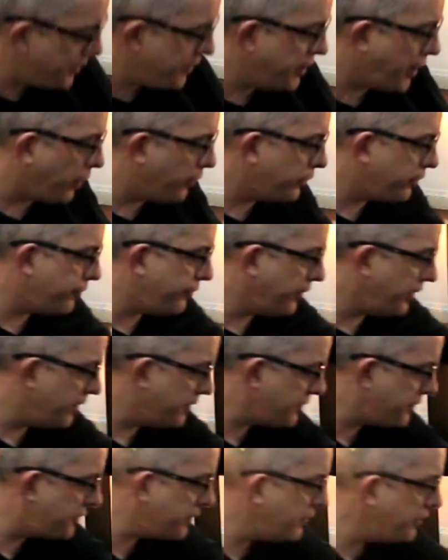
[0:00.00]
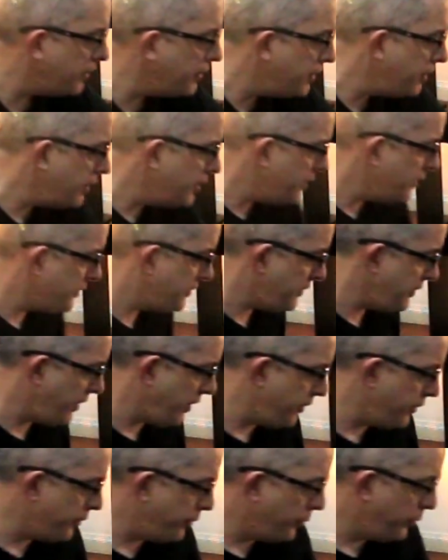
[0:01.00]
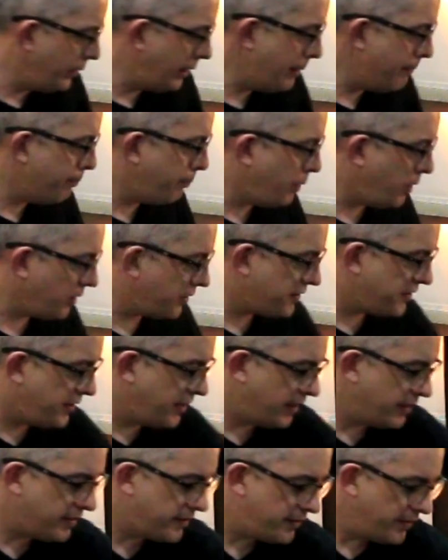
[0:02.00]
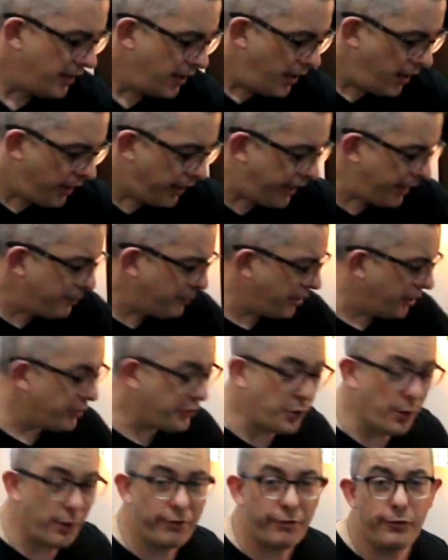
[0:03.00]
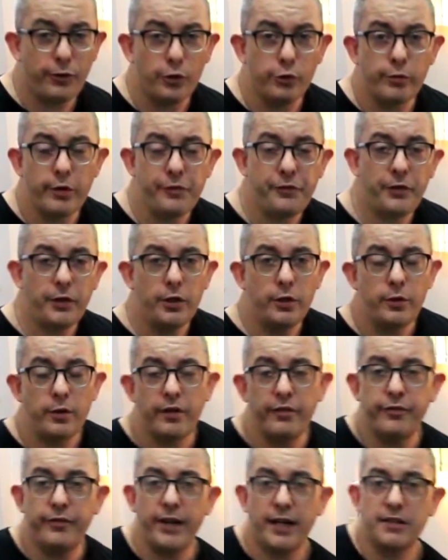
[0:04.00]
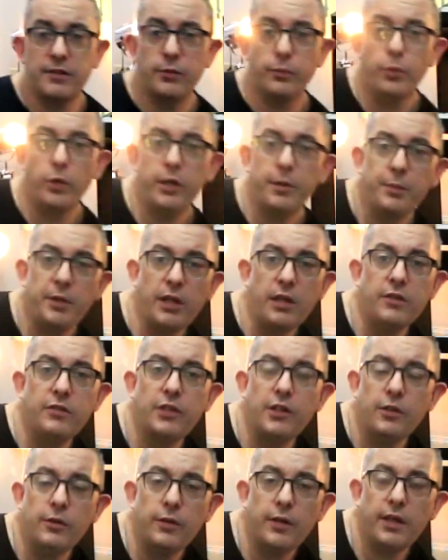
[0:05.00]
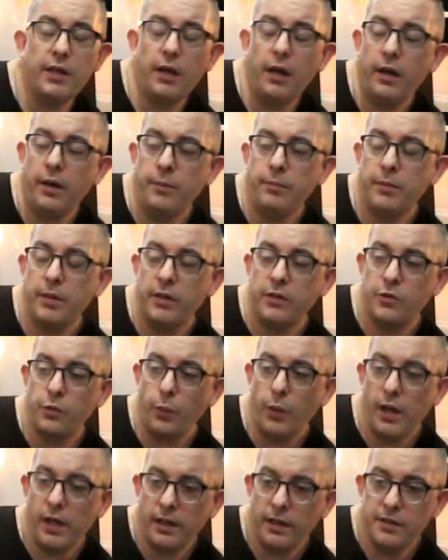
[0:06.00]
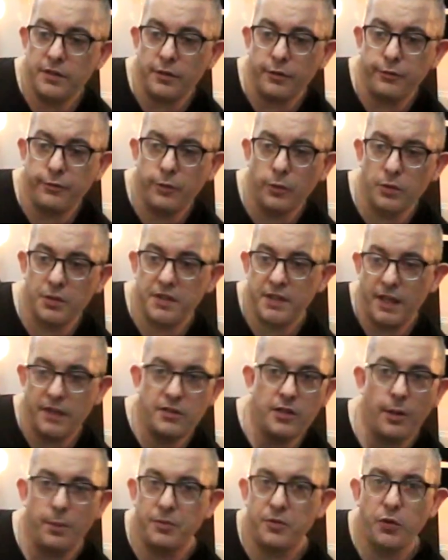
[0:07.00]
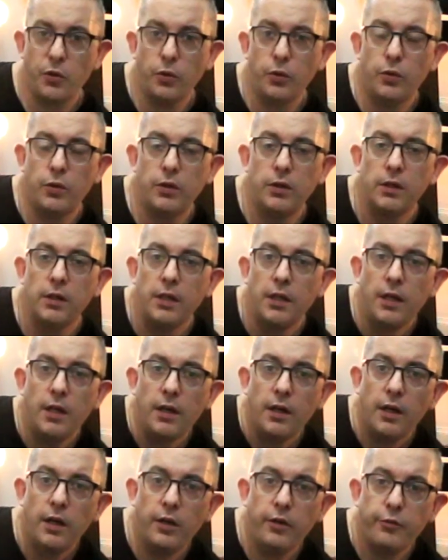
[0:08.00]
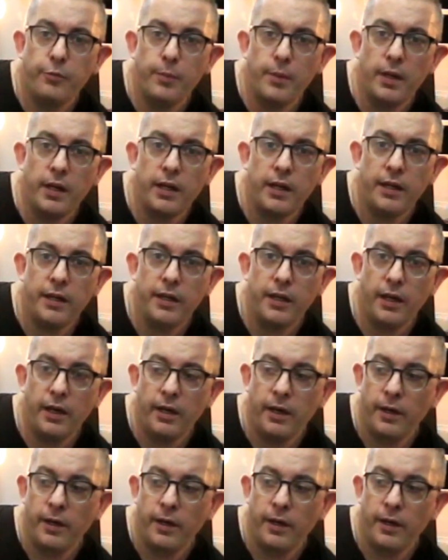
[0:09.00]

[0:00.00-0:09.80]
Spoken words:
the yoke first. So we'll unbox this. I'm going to do a full review. In fact, what I'm going to do as well is a full setup tour of my